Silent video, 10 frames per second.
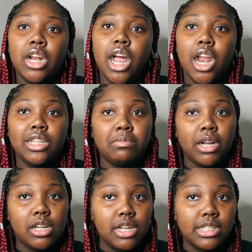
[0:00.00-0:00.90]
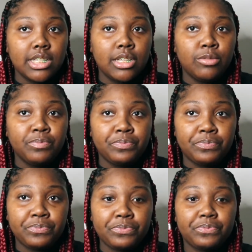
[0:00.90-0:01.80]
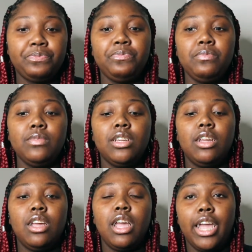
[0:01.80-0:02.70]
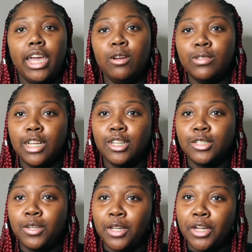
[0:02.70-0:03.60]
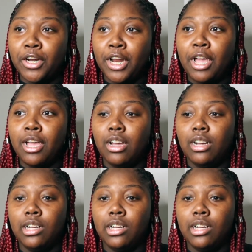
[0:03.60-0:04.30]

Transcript: that I lost my cousin, and it was also the year that